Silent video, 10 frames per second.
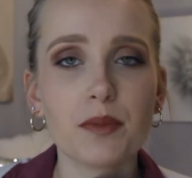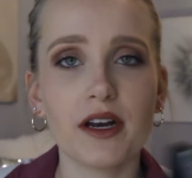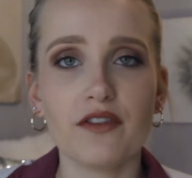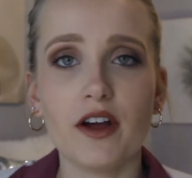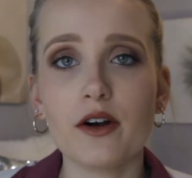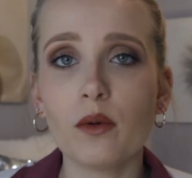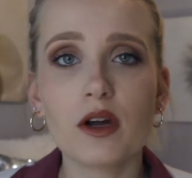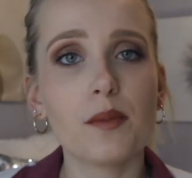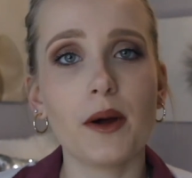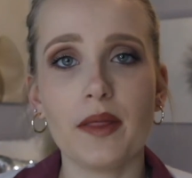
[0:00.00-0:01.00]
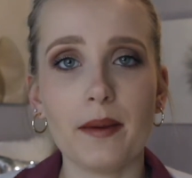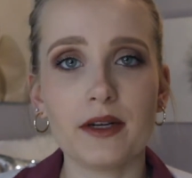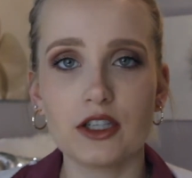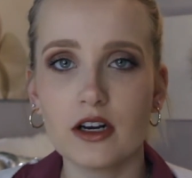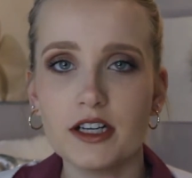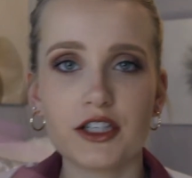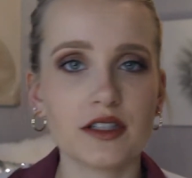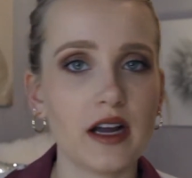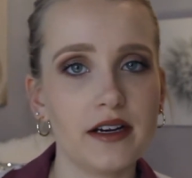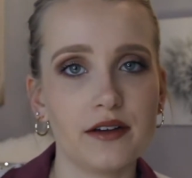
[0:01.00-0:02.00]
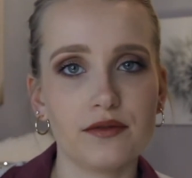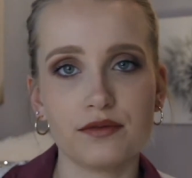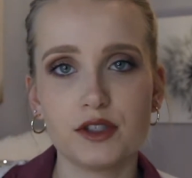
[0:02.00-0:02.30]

but if I don't want to put that much on, I just kind of